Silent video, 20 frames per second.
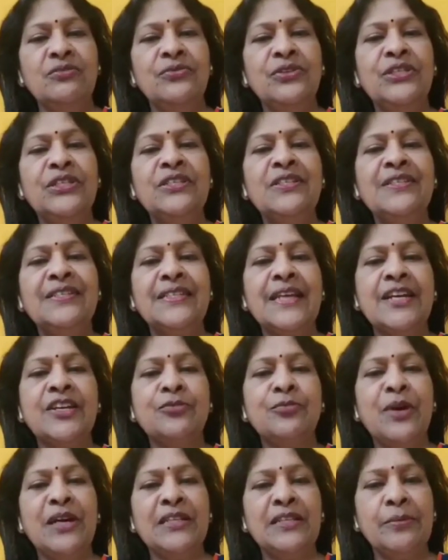which is
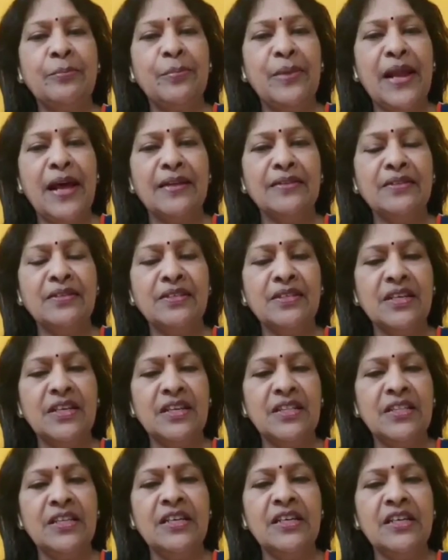set by the plants
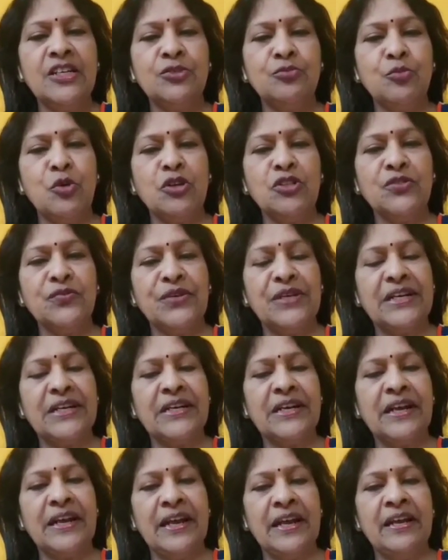in the
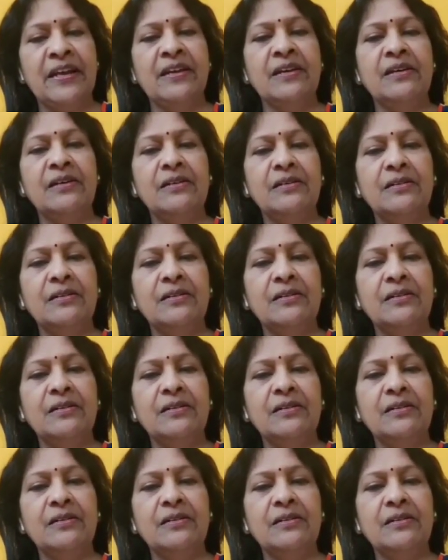atmospheric air.